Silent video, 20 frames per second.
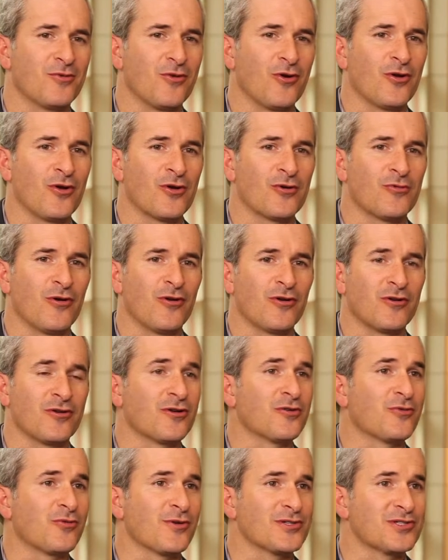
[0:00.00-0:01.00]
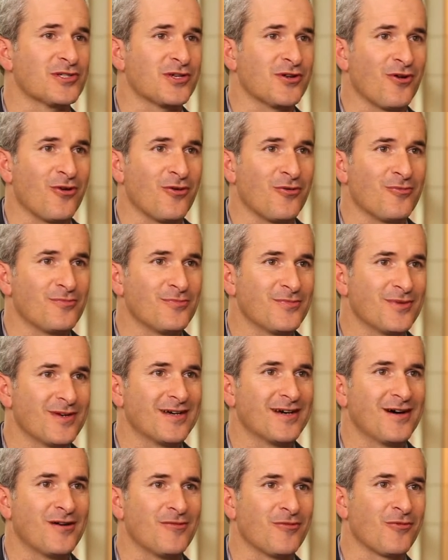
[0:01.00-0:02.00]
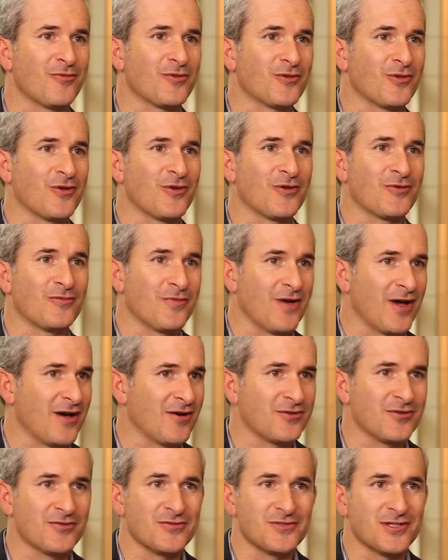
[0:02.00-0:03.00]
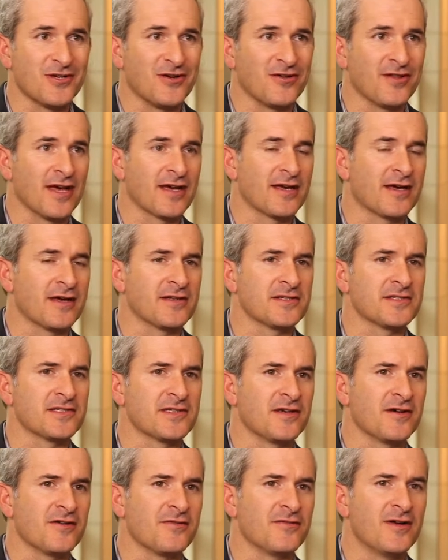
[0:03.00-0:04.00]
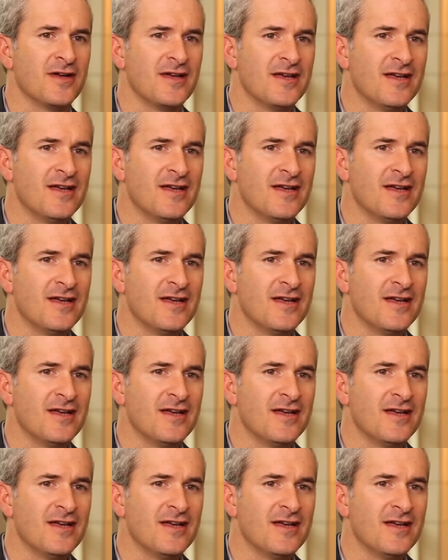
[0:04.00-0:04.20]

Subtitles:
quote-unquote good Christian home where we learned values and all that kind of stuff.